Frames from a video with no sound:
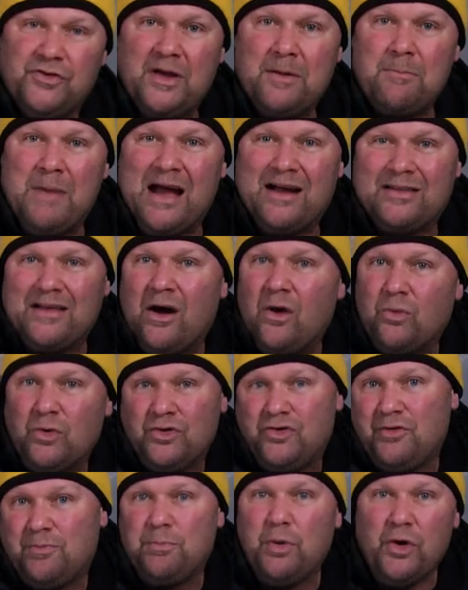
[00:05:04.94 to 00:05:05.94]
thing back down. We're
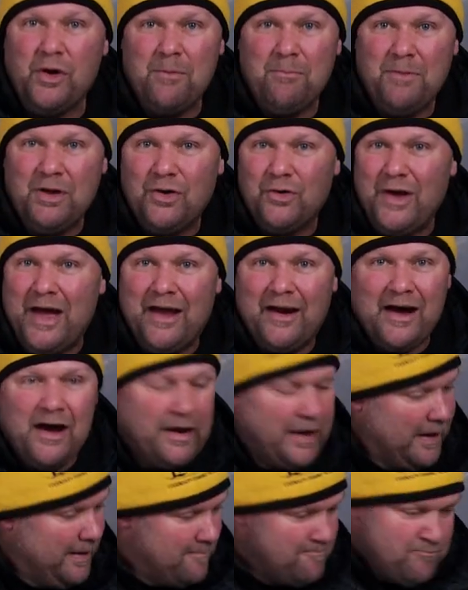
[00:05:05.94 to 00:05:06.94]
just putting a minnow head
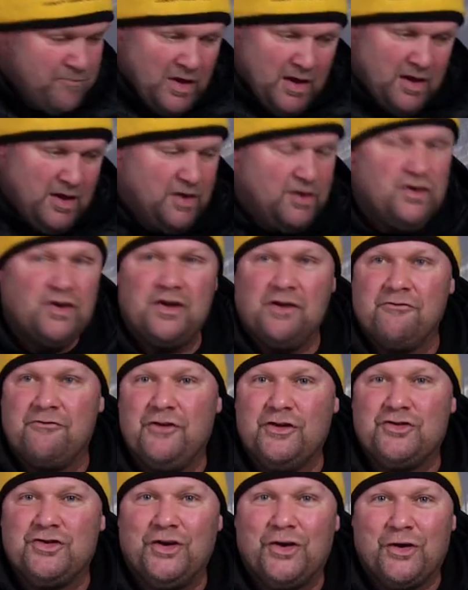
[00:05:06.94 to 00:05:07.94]
on it you can
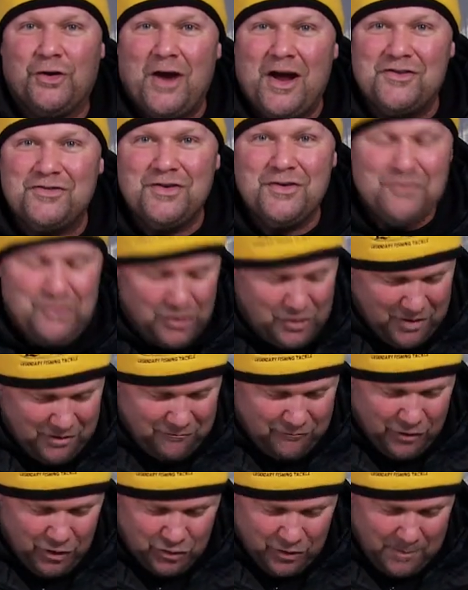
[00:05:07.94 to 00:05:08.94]
fish it aggressive, you can
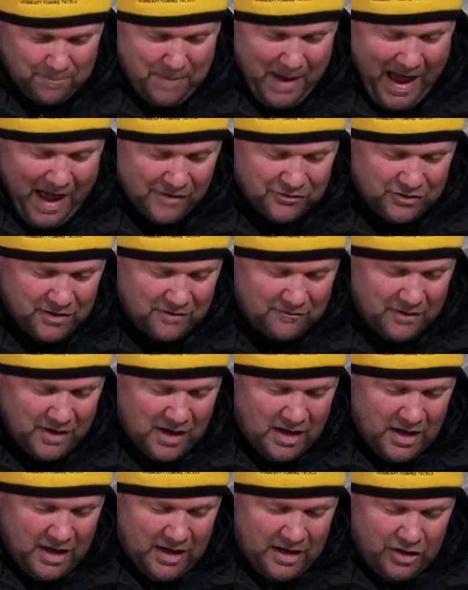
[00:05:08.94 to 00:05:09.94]
fish it passive,
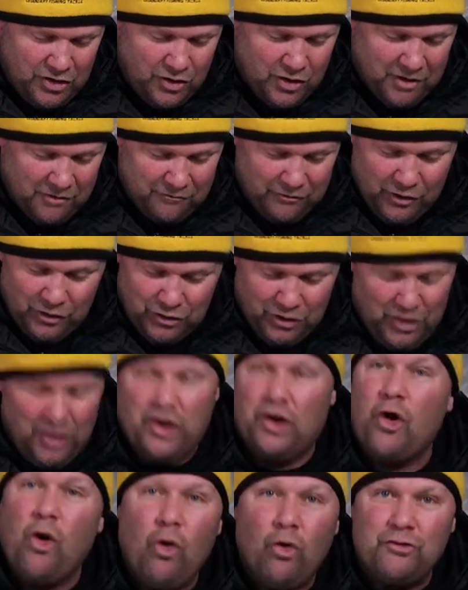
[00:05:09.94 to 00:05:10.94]
you can fish it in
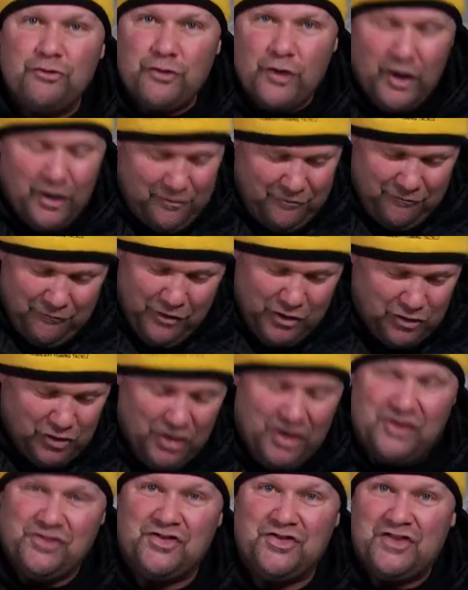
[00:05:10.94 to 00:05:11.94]
a cold front, fish
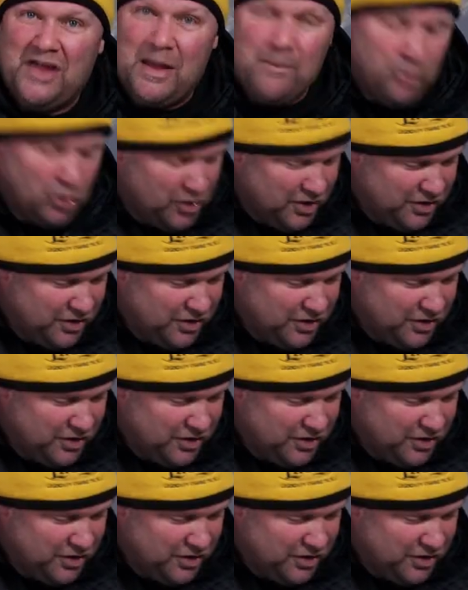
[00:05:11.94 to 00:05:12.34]
it in stable